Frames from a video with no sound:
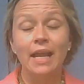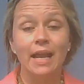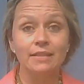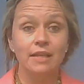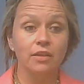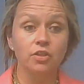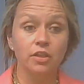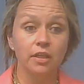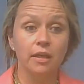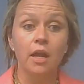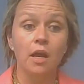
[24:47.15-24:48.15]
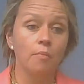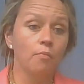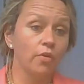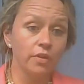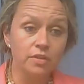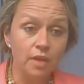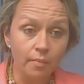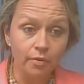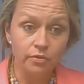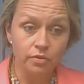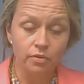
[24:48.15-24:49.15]
has actually more than
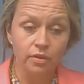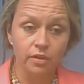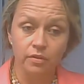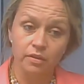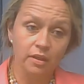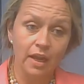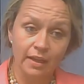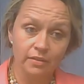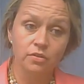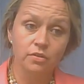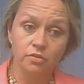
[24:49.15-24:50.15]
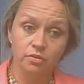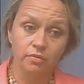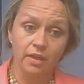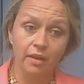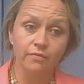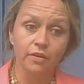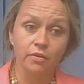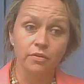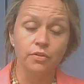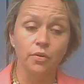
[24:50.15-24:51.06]
doubled during the last two and a half years.